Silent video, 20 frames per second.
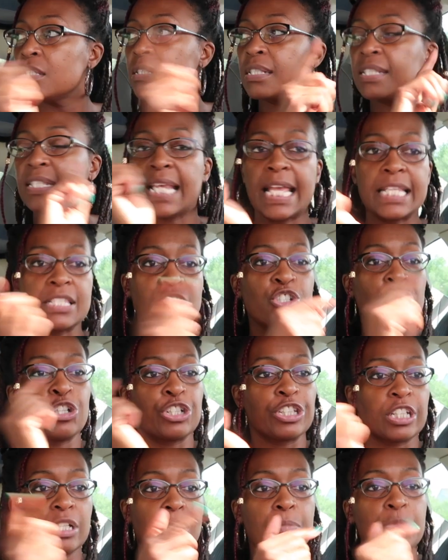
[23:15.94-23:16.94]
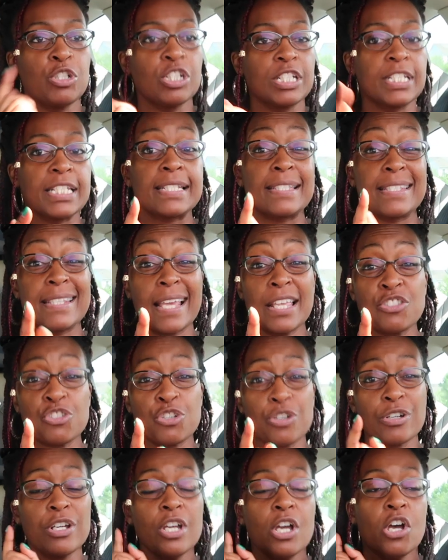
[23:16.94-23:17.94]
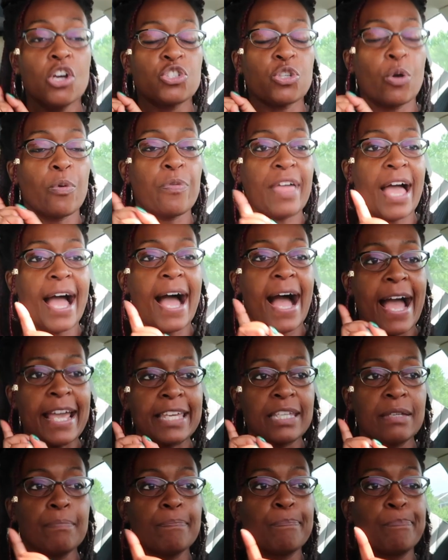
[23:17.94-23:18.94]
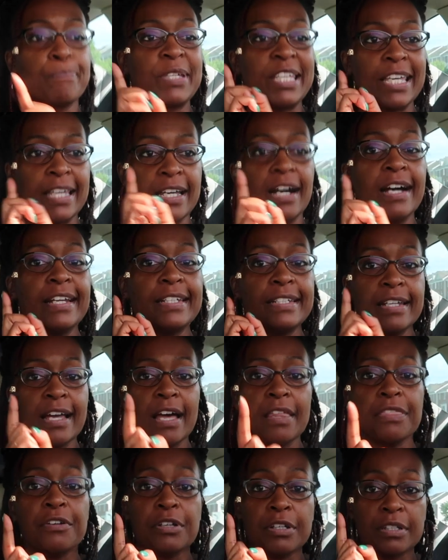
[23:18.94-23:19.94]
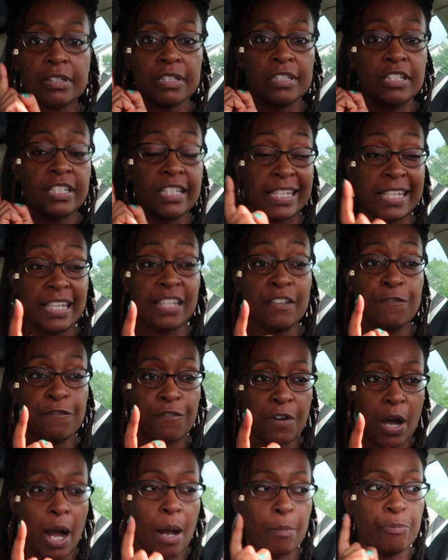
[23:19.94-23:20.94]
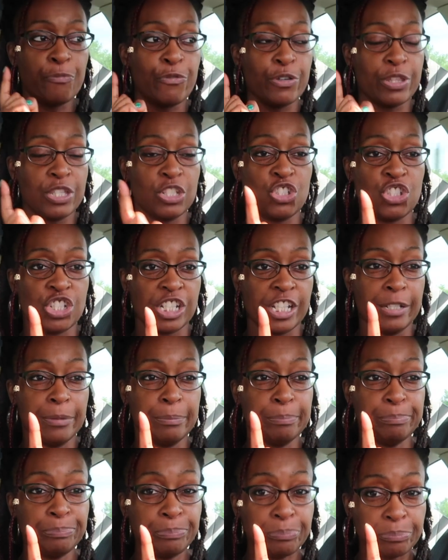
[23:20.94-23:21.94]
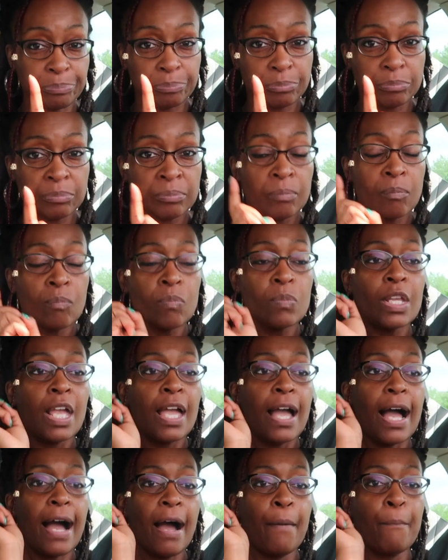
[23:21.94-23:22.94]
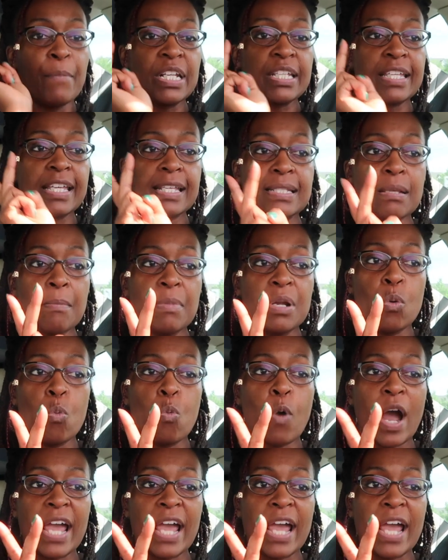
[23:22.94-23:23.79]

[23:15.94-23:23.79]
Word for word: center, the community center, so that I can get another key fob for the gym. I'm gonna get some of them